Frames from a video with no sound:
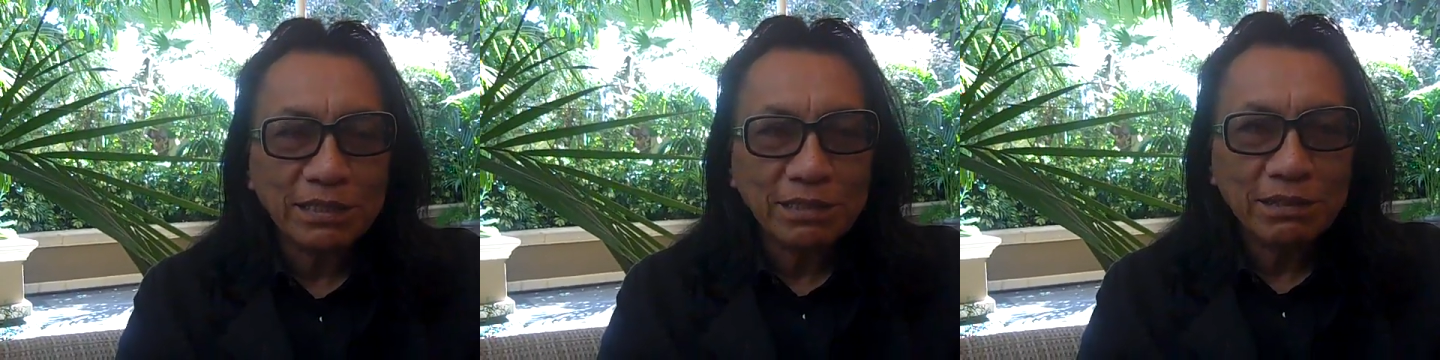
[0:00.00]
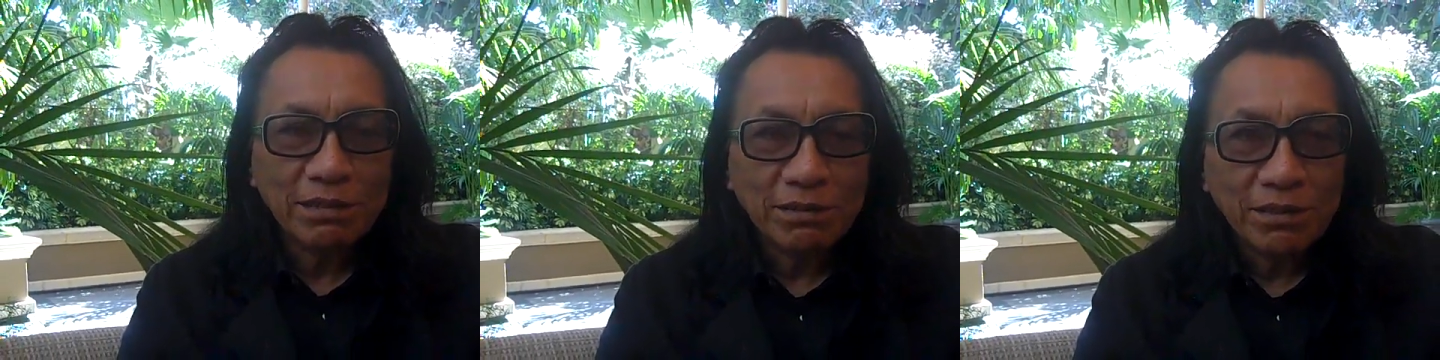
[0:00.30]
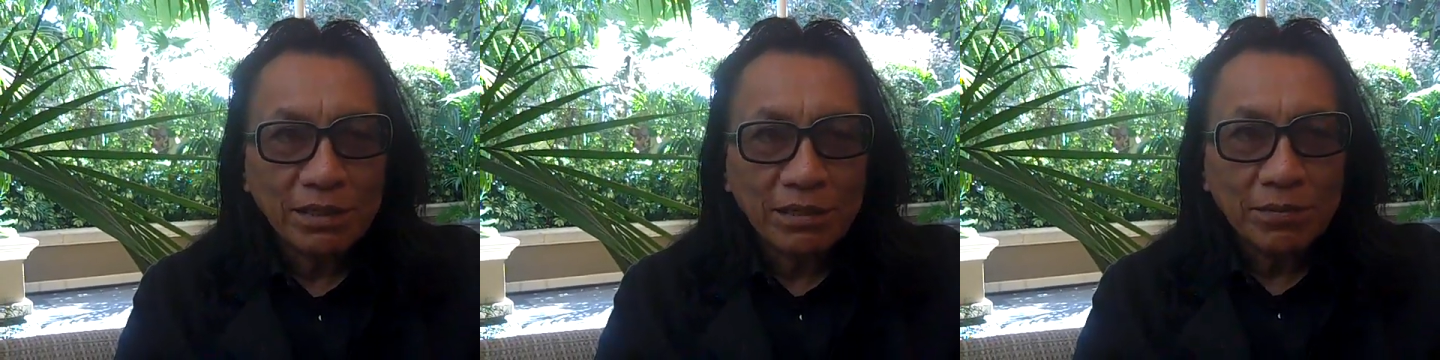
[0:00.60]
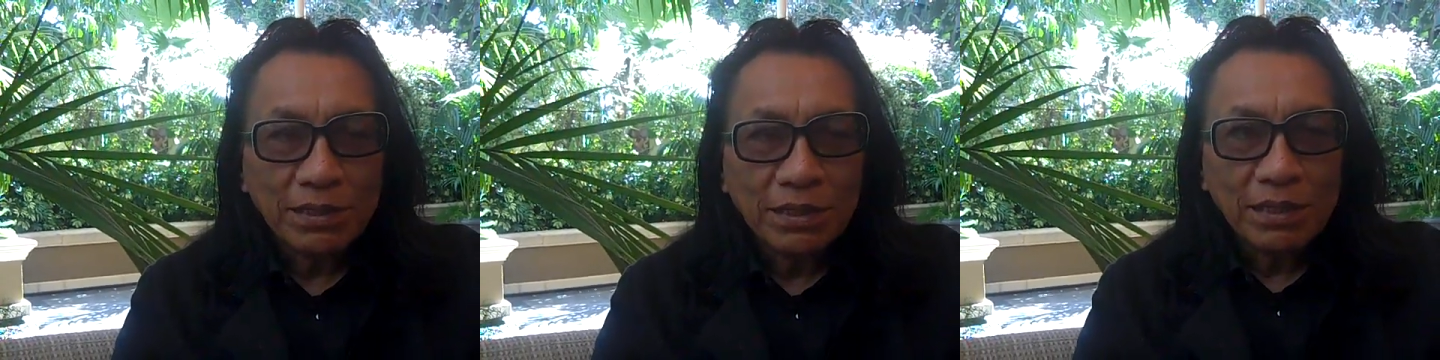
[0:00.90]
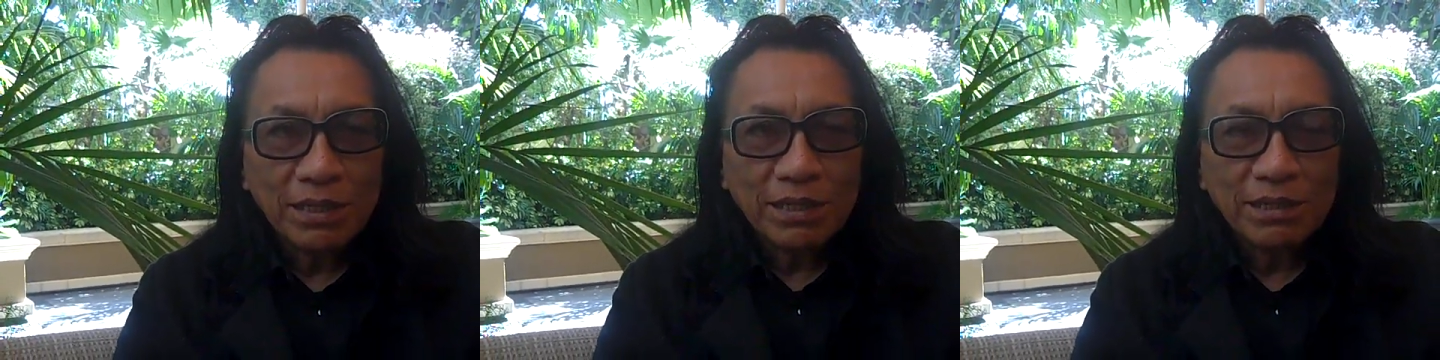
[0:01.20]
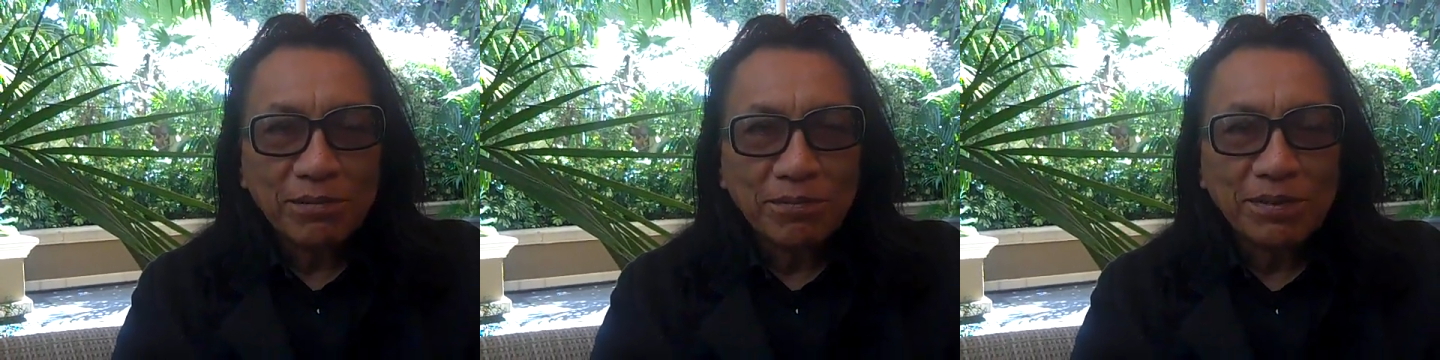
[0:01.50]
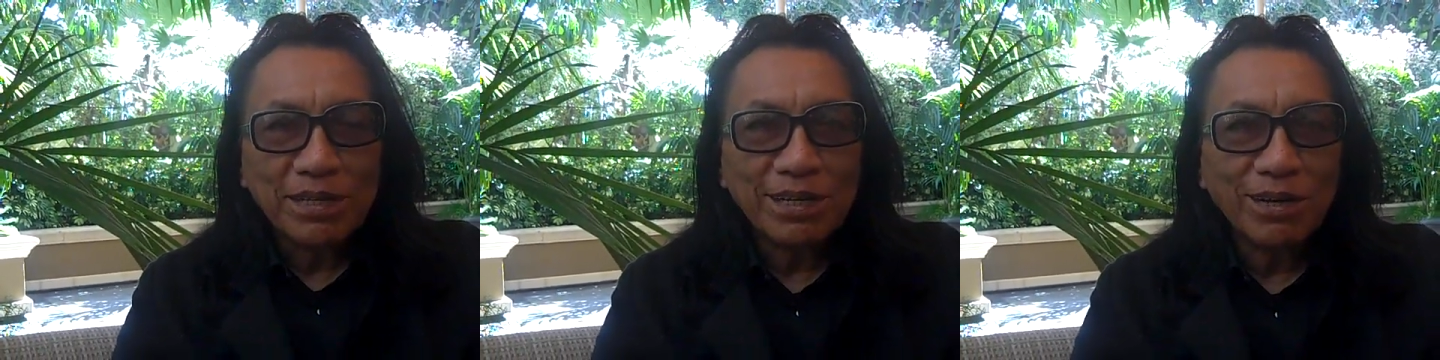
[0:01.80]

fact. And the new fans, what do they say?